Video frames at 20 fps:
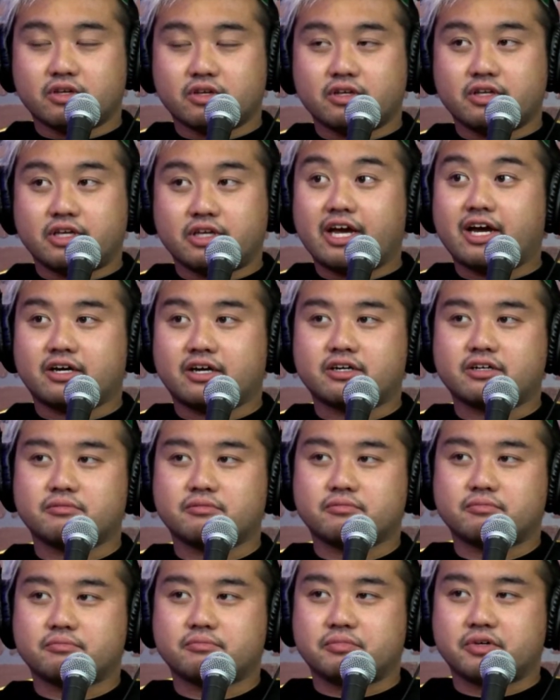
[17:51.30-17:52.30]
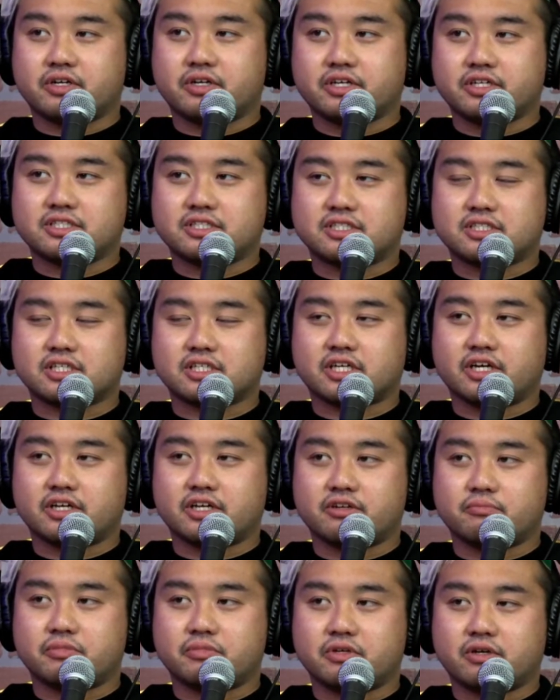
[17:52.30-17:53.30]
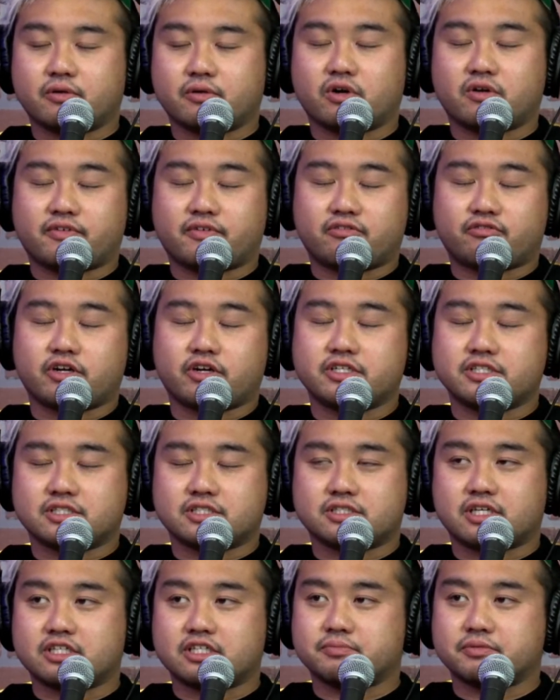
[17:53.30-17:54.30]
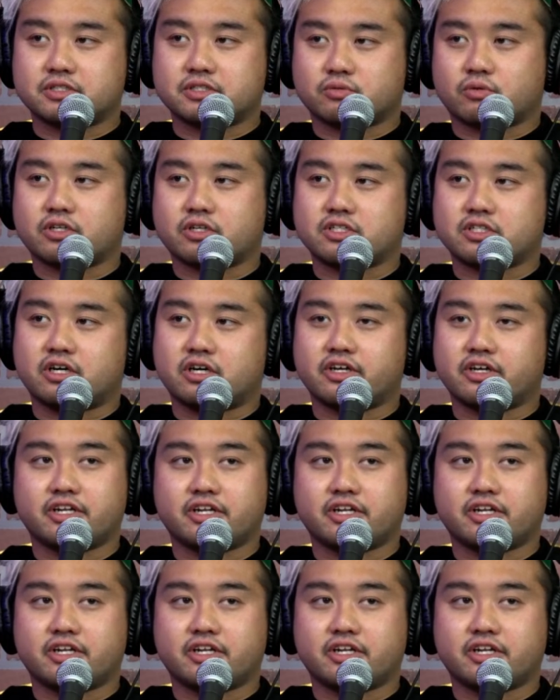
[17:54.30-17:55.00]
Yeah, but it's gonna be one of our friends' husbands worked on it,